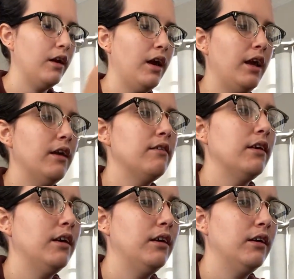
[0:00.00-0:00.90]
I guess
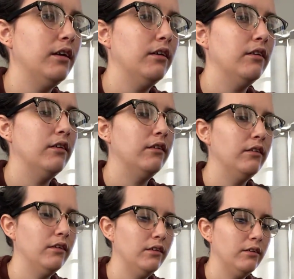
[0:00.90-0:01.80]
I can,
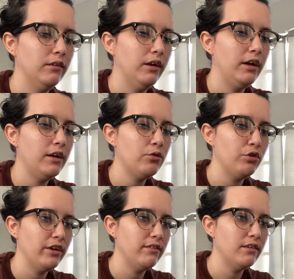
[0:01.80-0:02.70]
uh, I guess
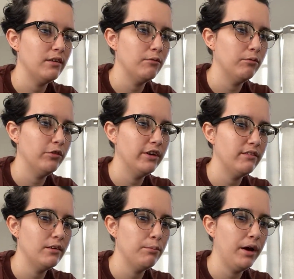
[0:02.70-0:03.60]
rest it,
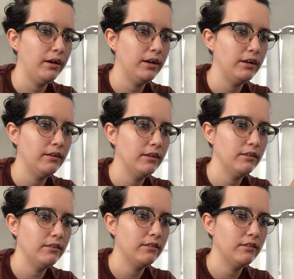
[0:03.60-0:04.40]
rest it back like this.